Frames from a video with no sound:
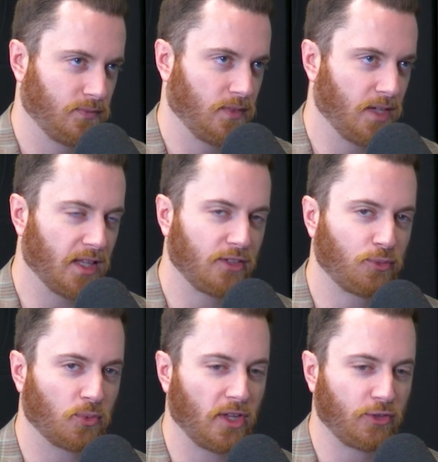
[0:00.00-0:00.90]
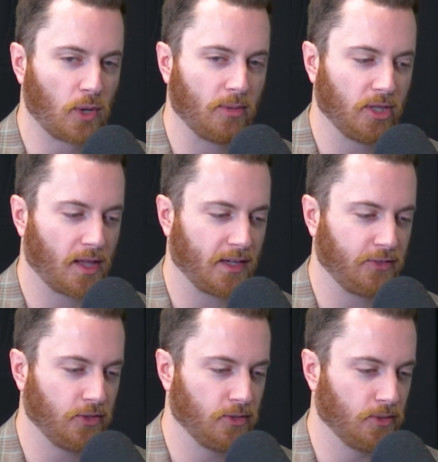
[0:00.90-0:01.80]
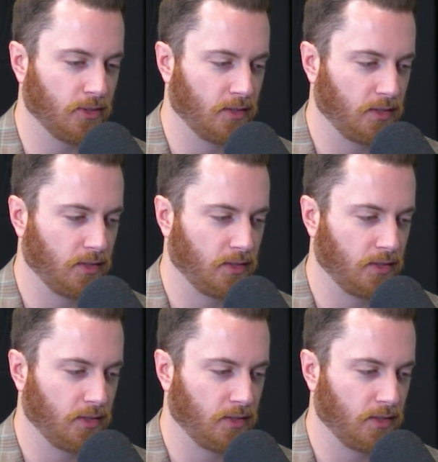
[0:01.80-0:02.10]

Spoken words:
Yeah, that's why we like to,